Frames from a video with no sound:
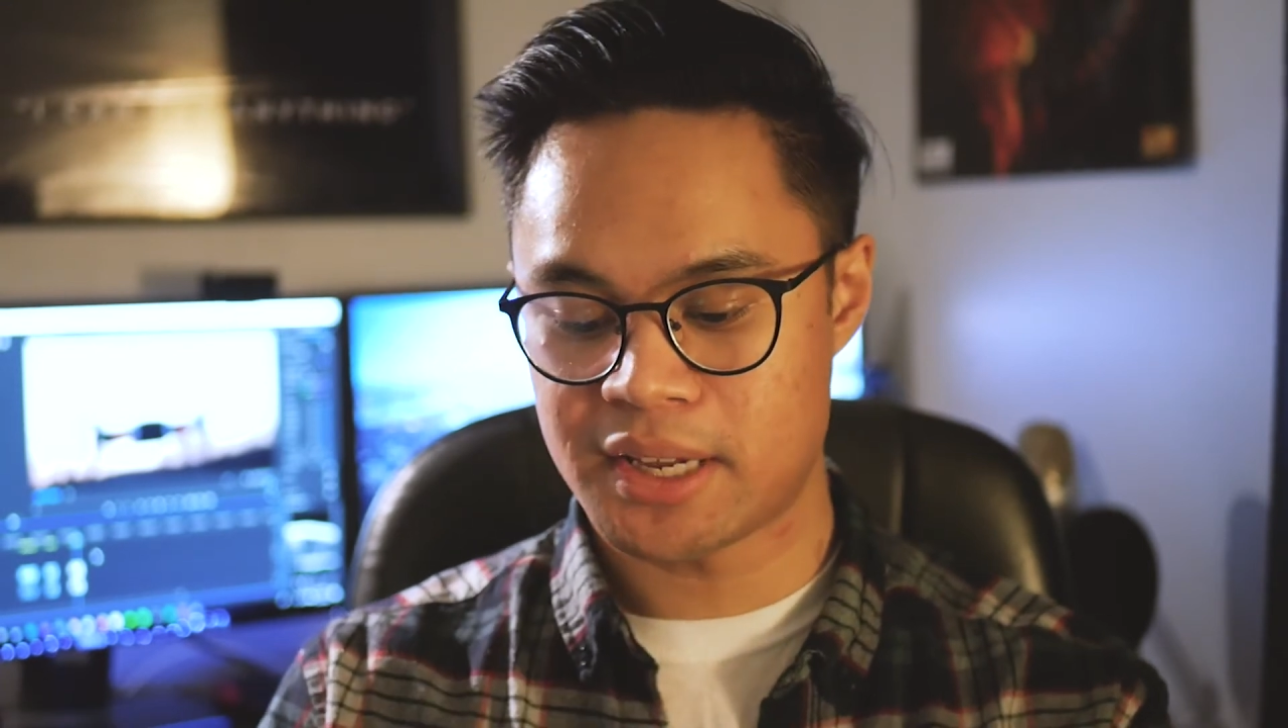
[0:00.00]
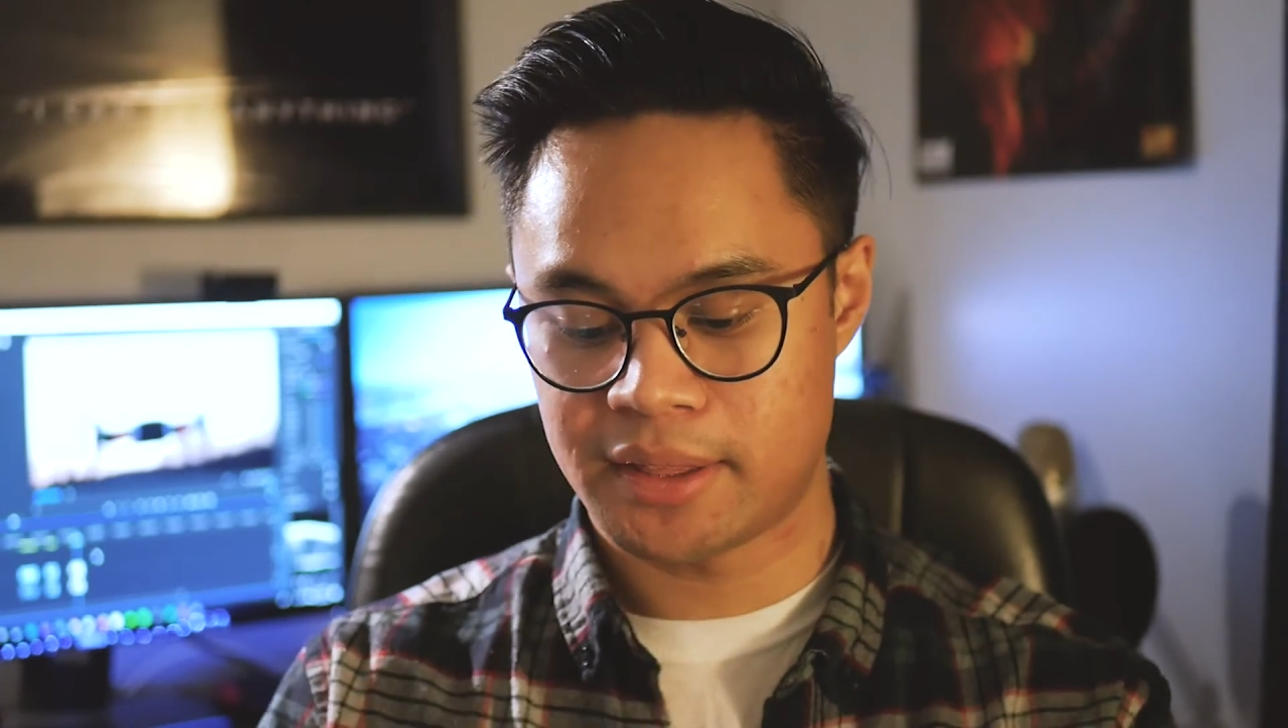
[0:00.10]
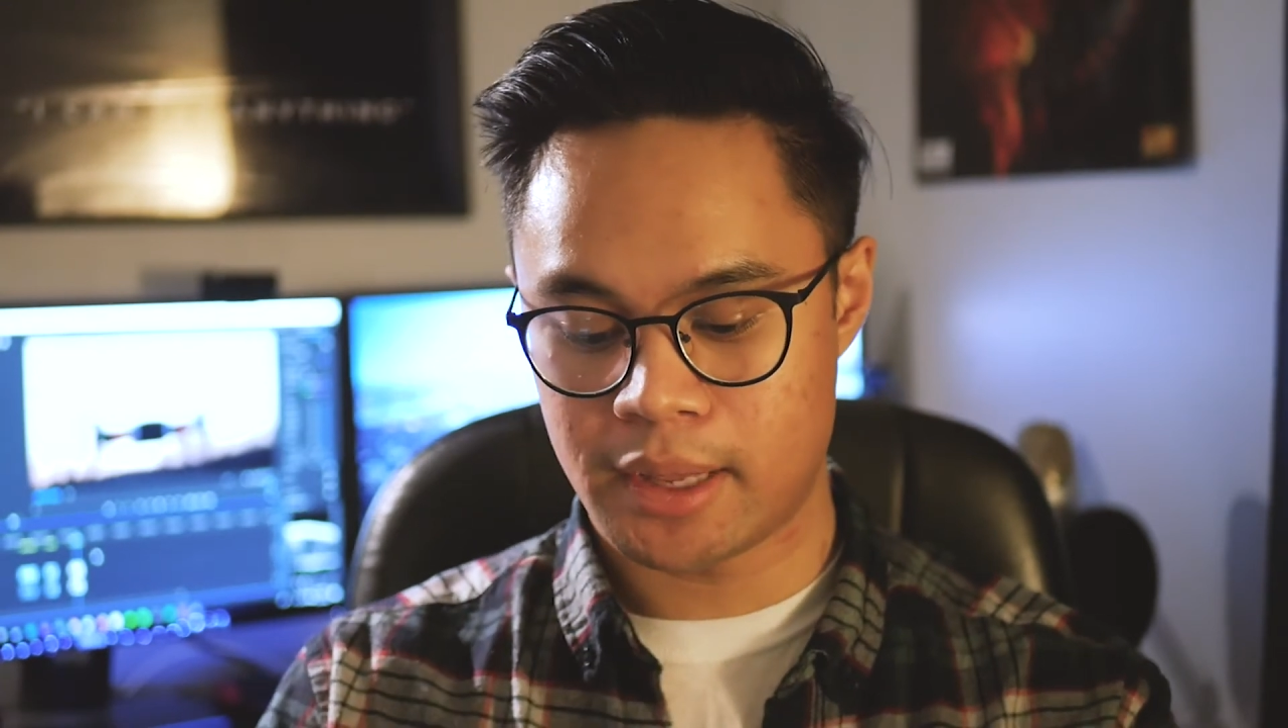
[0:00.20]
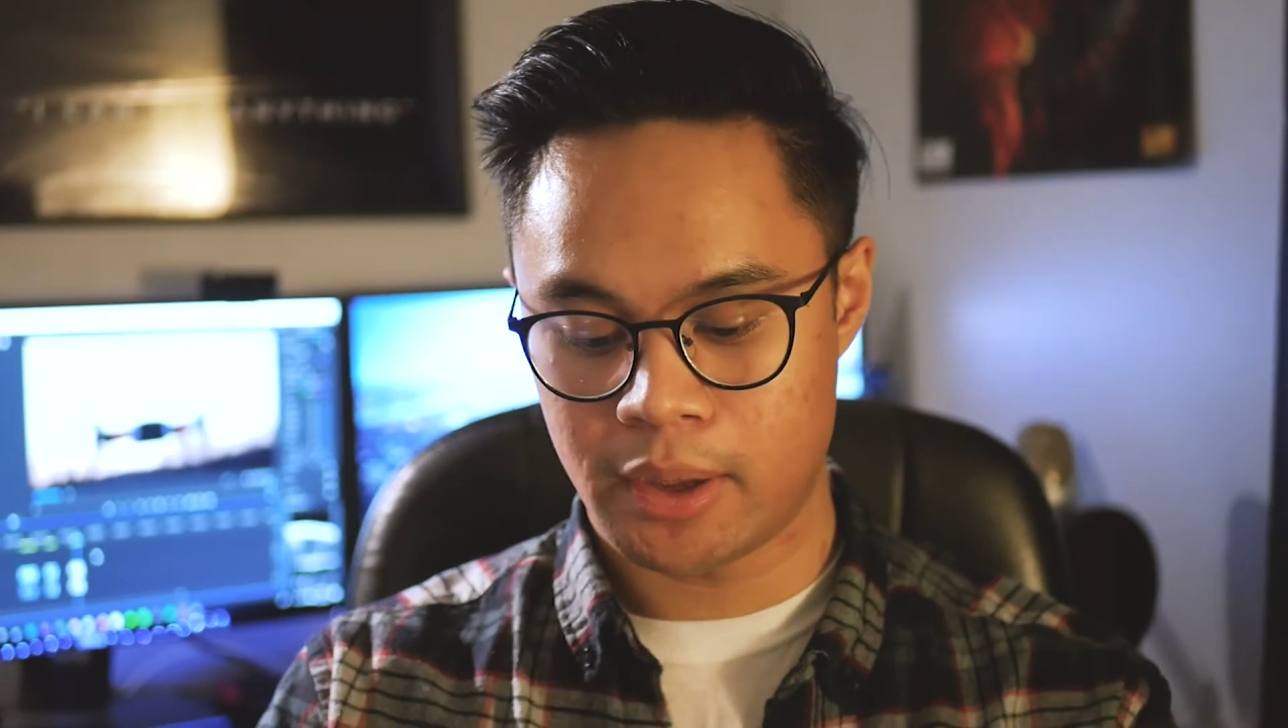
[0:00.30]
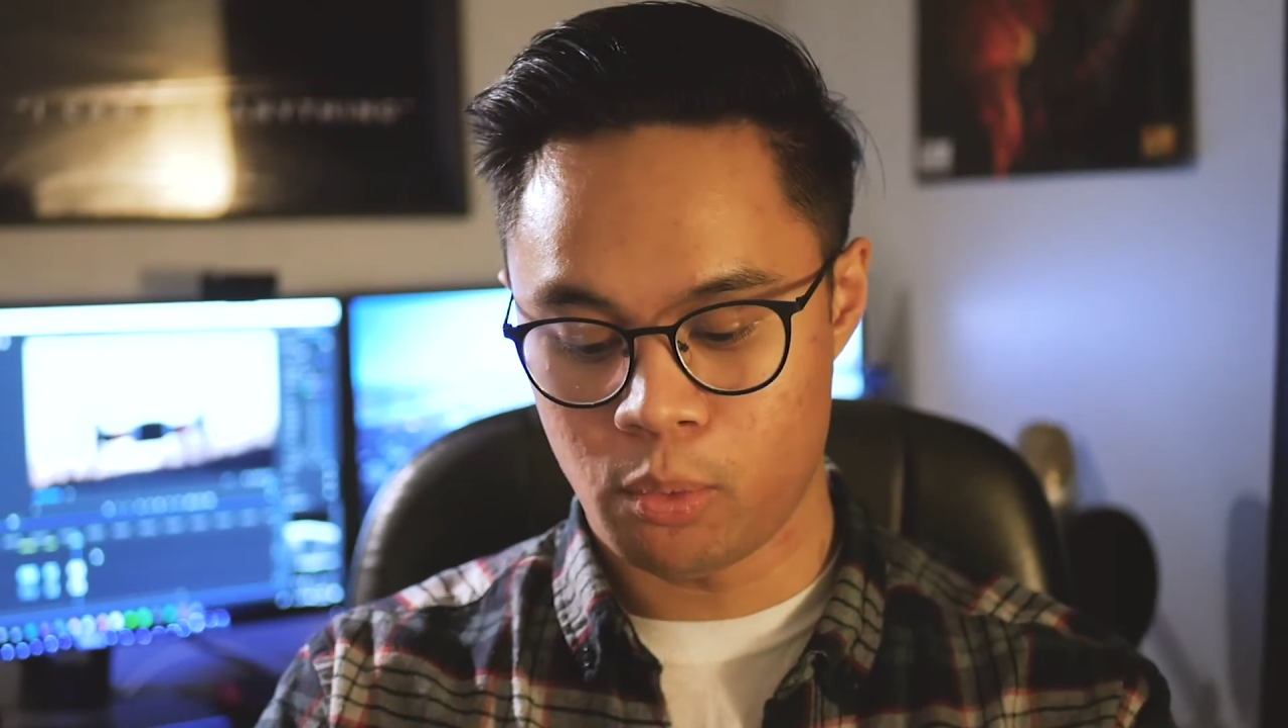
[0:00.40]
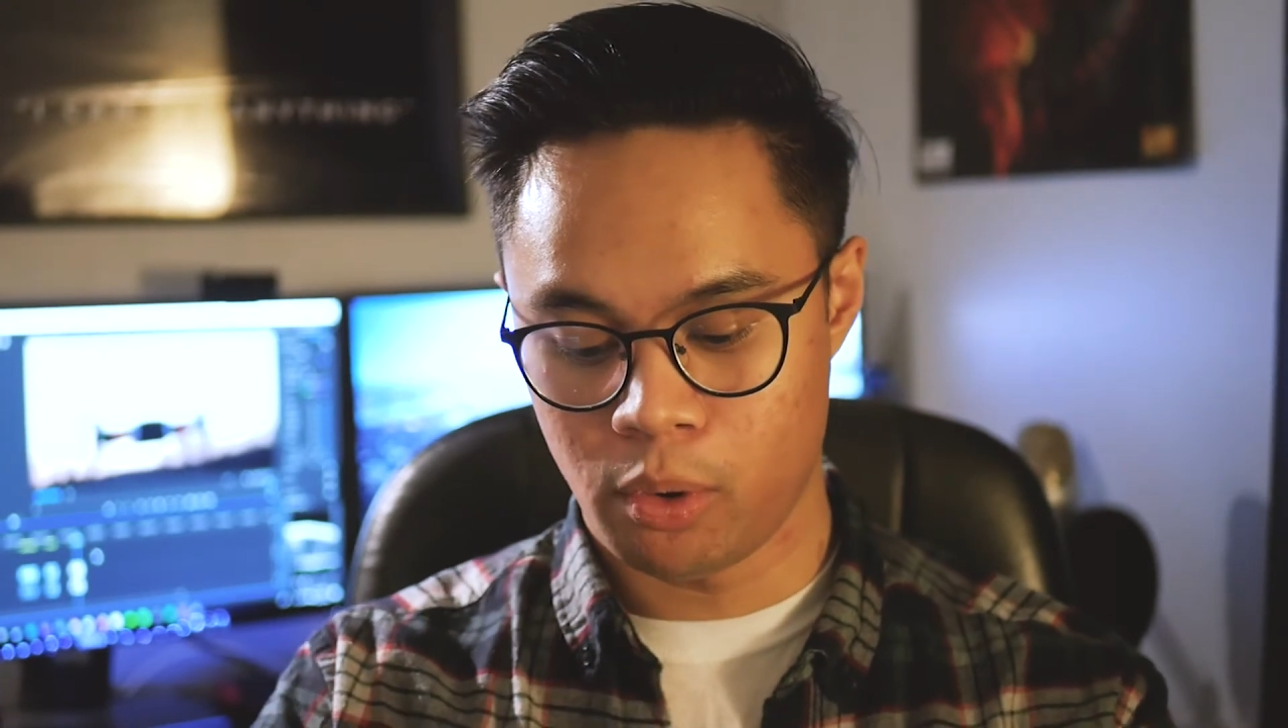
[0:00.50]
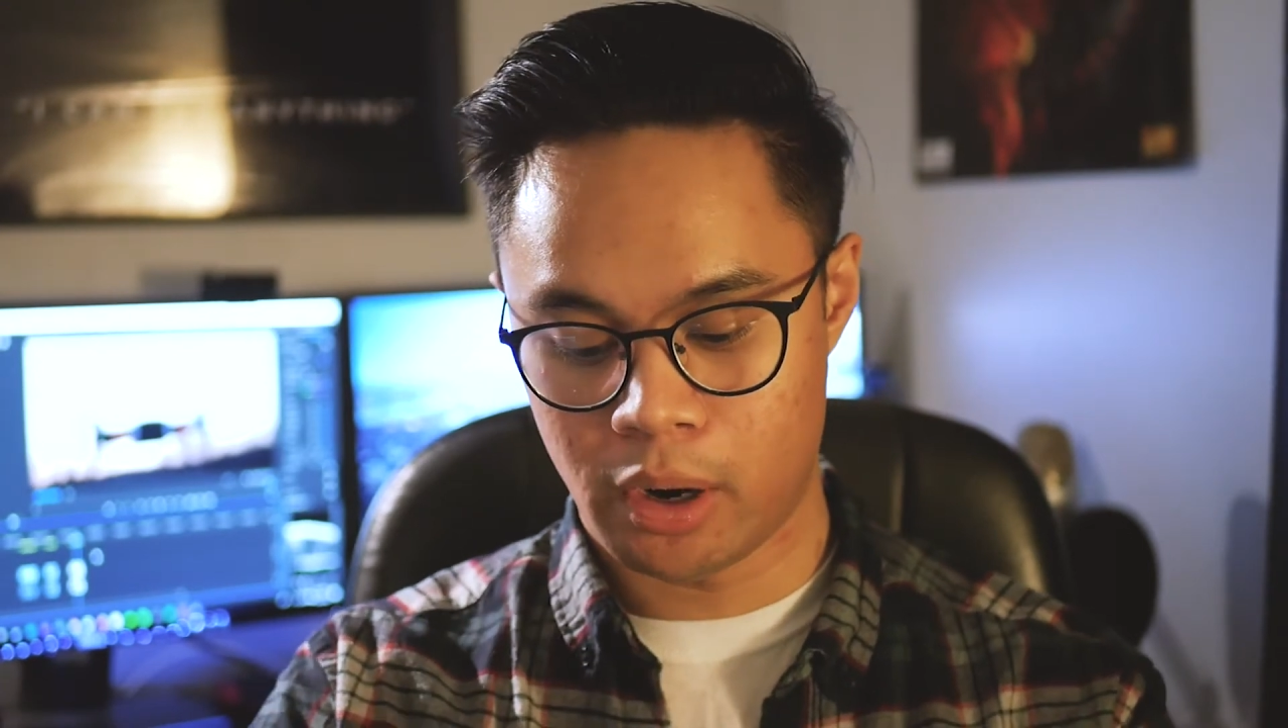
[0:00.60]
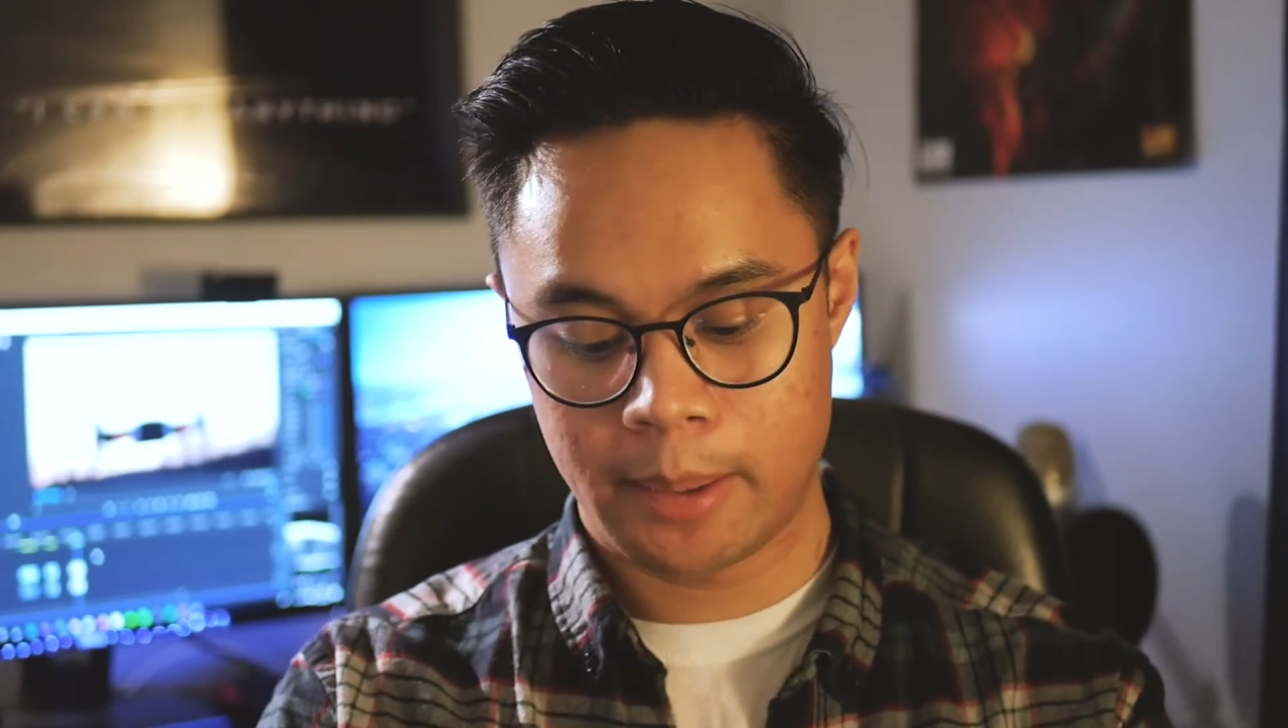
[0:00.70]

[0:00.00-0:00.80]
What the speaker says: that they were